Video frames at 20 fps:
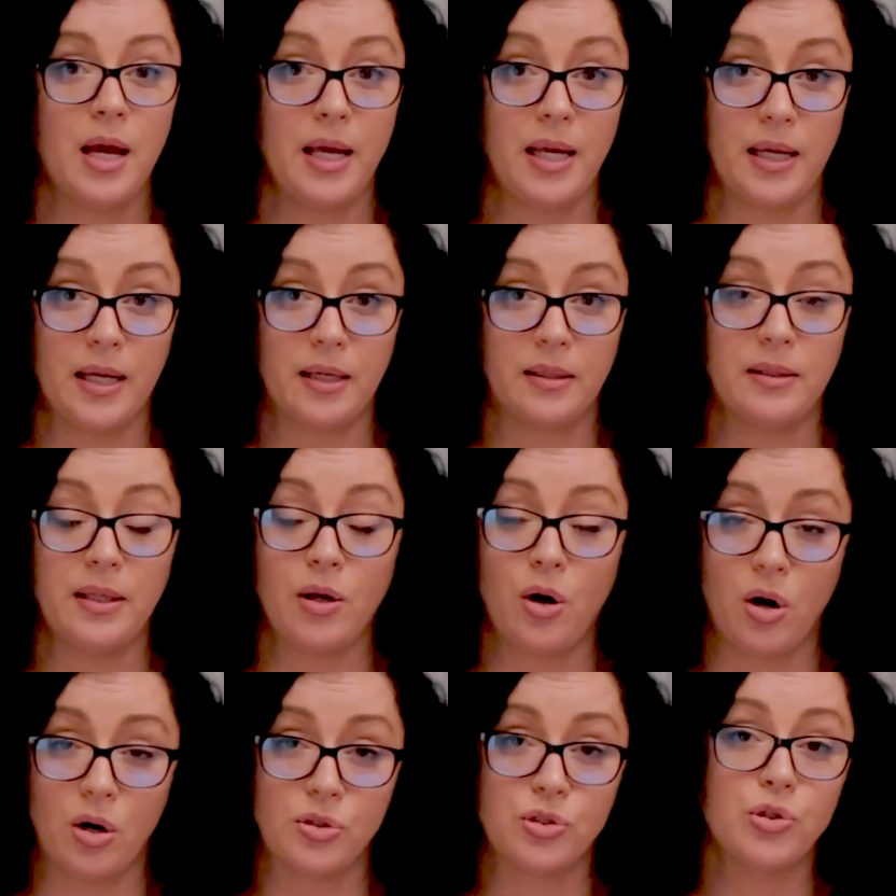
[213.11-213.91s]
and
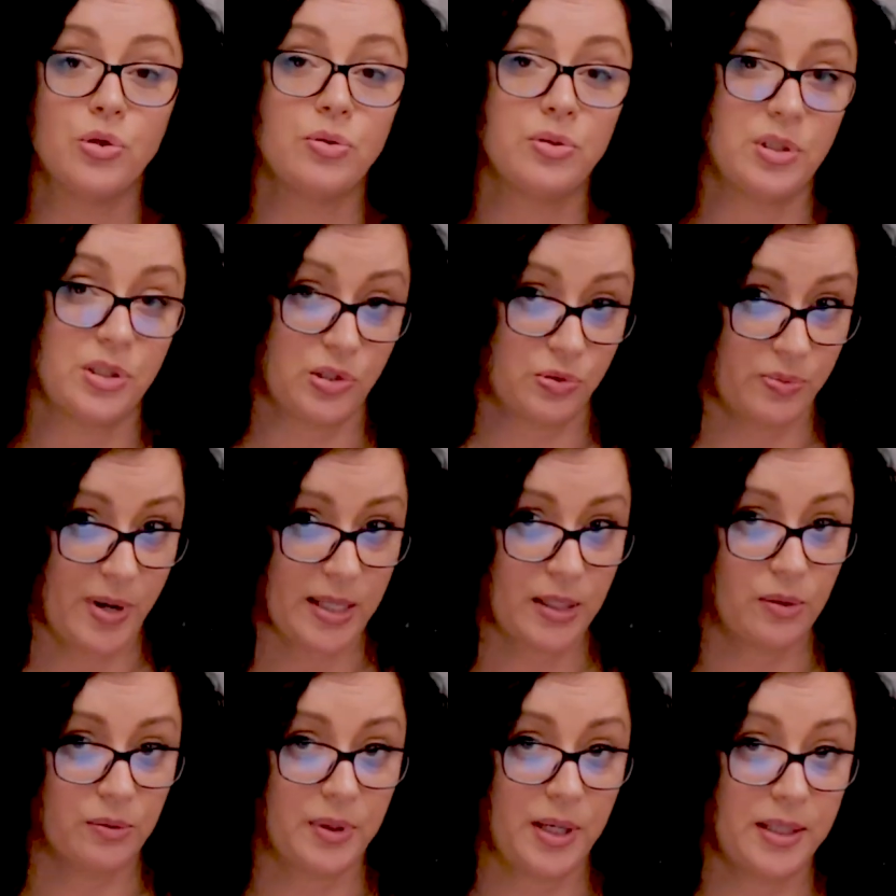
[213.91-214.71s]
they also
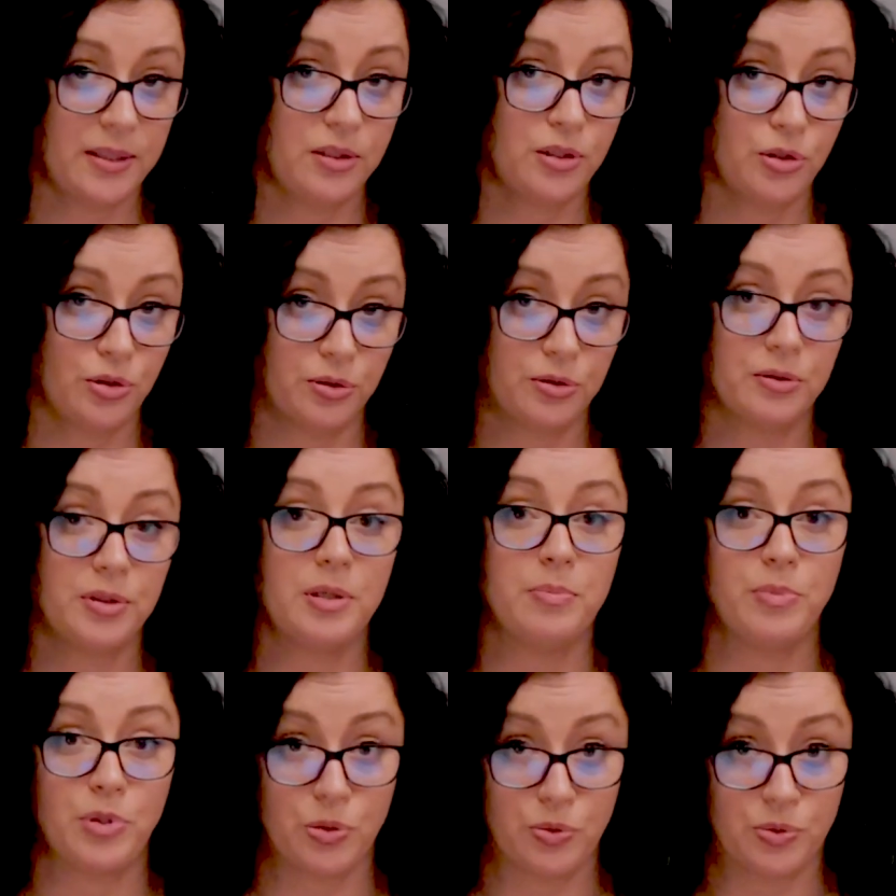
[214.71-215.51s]
dysregulate your
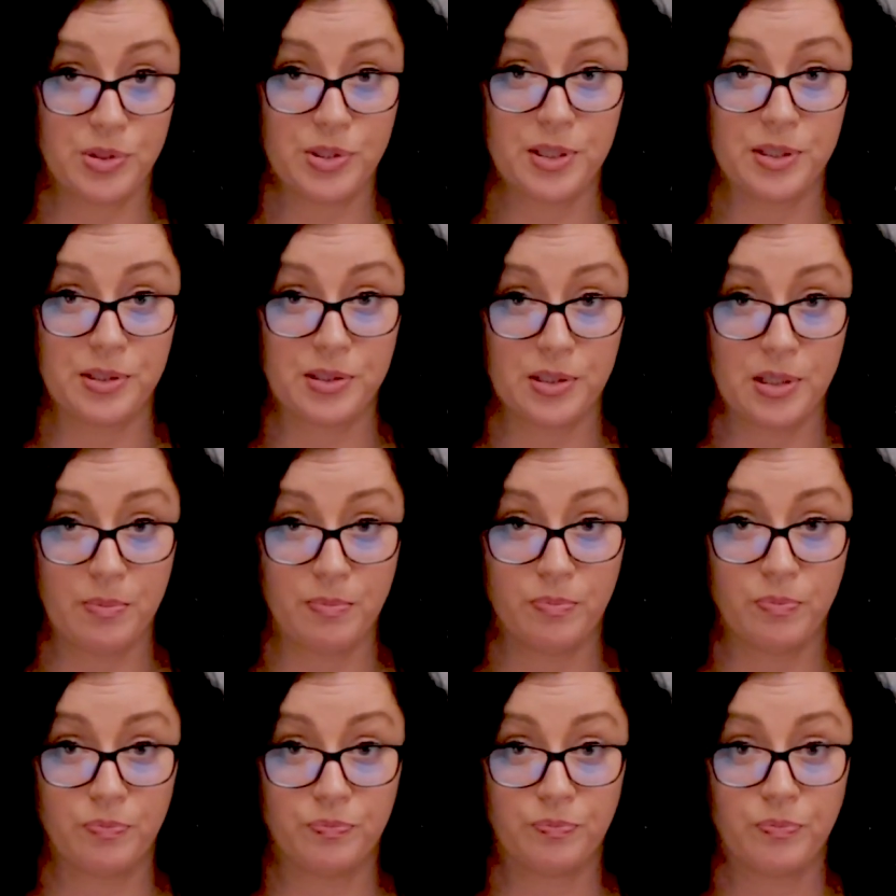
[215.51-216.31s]
immune
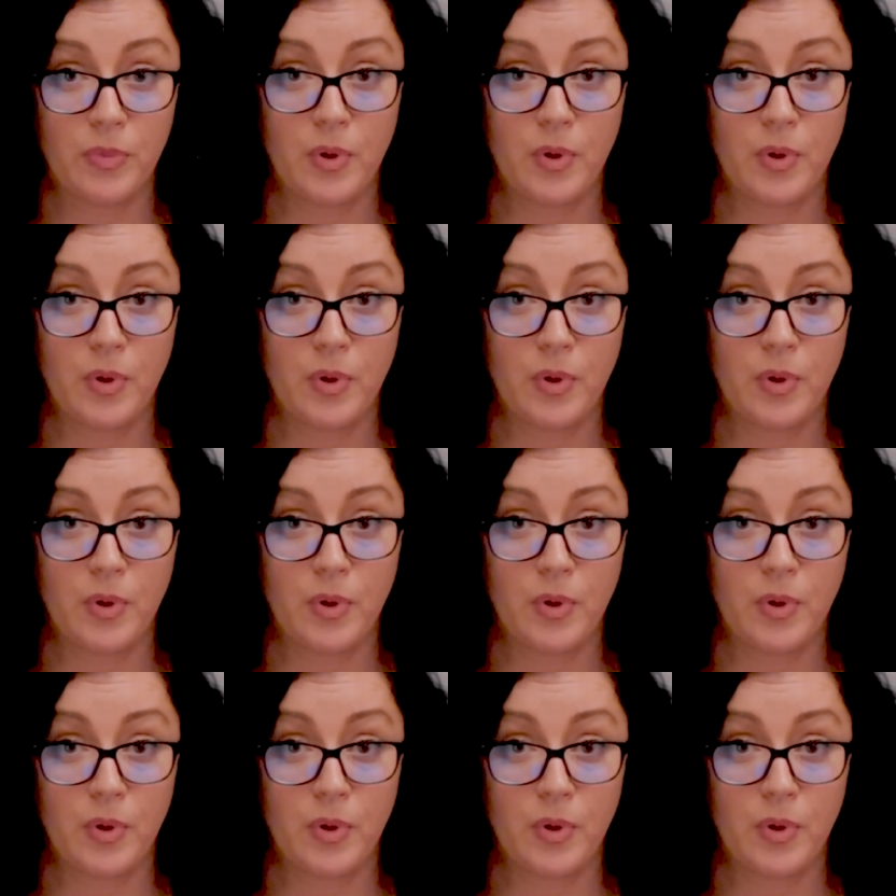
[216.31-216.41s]
system.